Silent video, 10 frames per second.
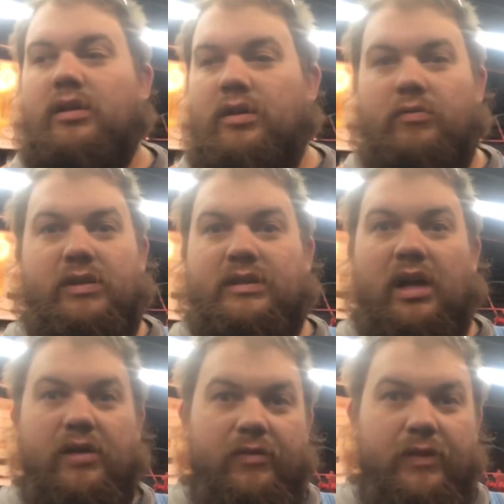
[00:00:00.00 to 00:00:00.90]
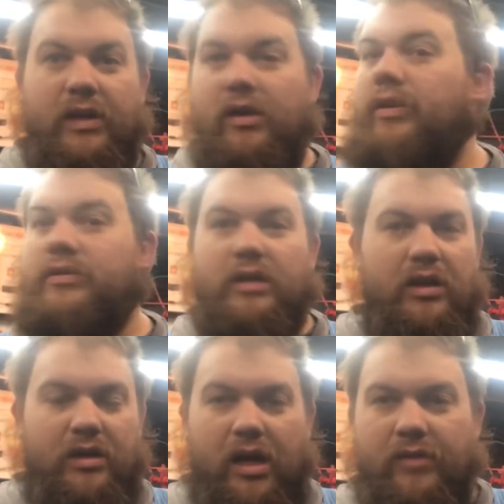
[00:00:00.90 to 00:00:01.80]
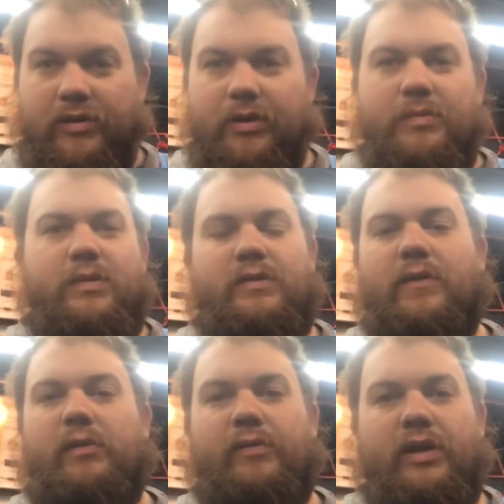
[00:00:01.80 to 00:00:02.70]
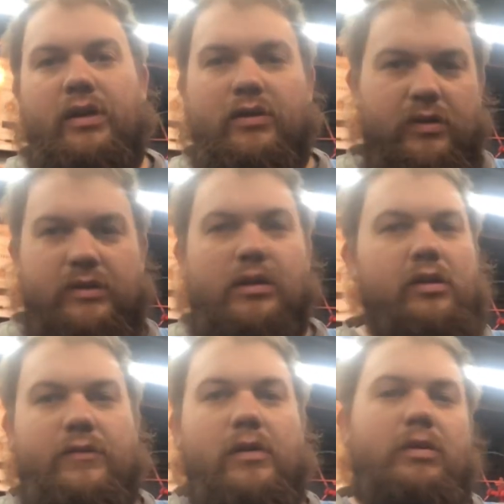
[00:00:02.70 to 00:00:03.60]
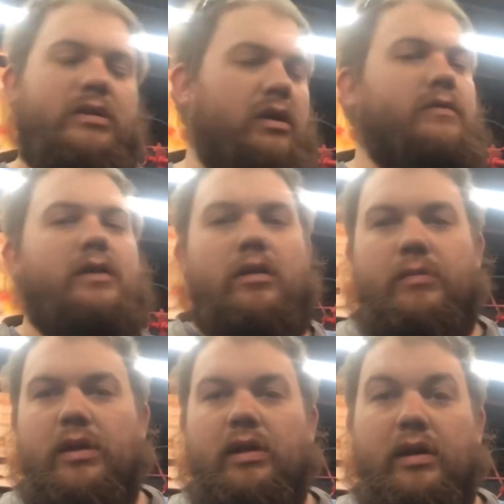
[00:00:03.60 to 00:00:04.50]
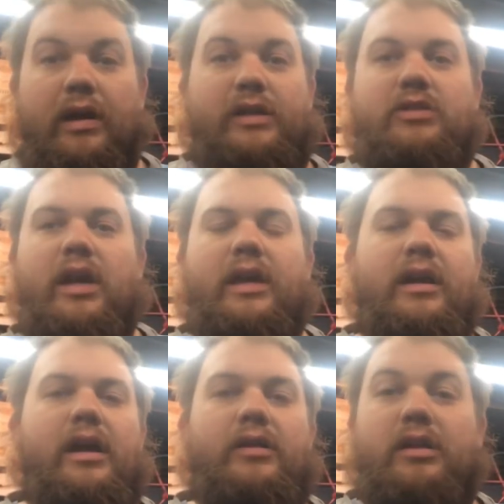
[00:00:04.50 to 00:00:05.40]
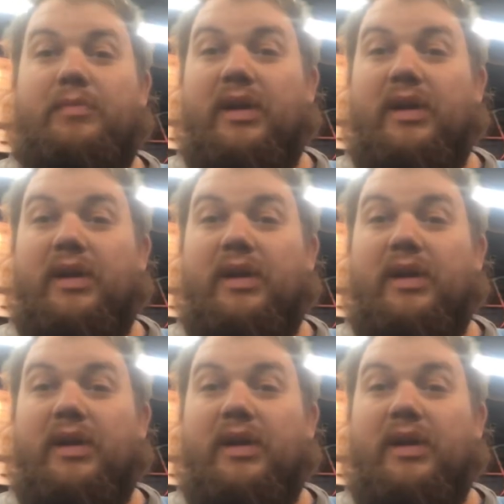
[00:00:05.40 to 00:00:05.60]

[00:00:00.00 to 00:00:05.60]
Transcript: when it's an Oliver video, it goes on all the Oliver groups. When it's a Farmall video, it goes on all the Farmall stuff. So I try and get it out there. But